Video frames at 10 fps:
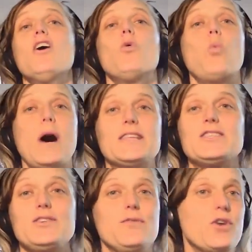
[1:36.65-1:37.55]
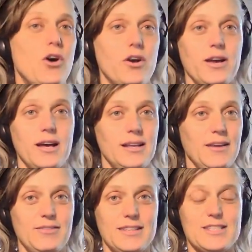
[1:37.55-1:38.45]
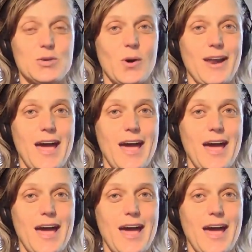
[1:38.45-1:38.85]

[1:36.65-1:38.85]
once you've got a lovely squat